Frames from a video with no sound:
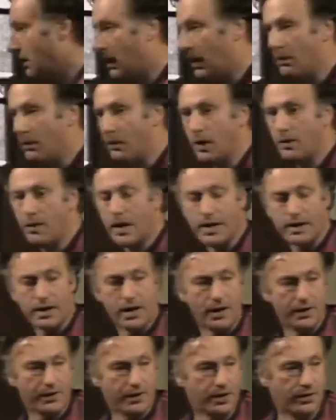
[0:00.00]
Anyway, why
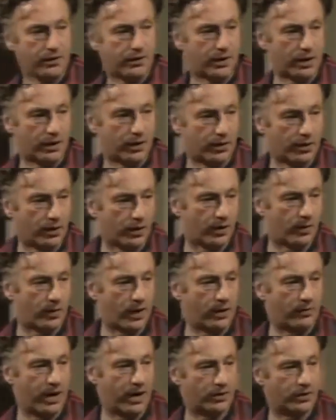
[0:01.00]
can't you go? You're the
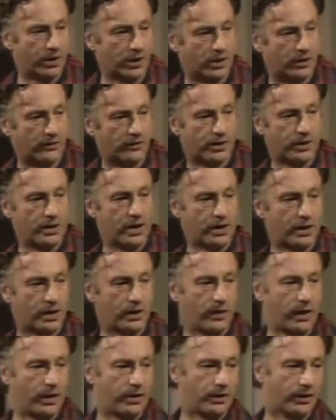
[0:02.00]
one who might just have sneaked
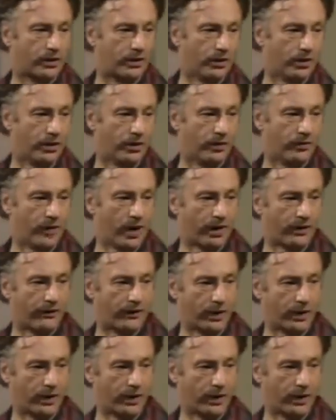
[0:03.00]
her way into the corner of one of the